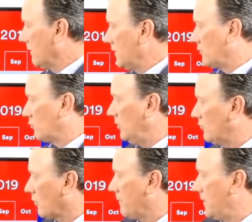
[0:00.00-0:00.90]
this. We
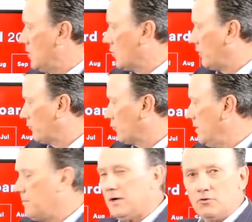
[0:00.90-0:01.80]
started the year at 3
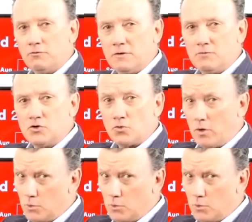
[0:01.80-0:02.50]
months of inventory,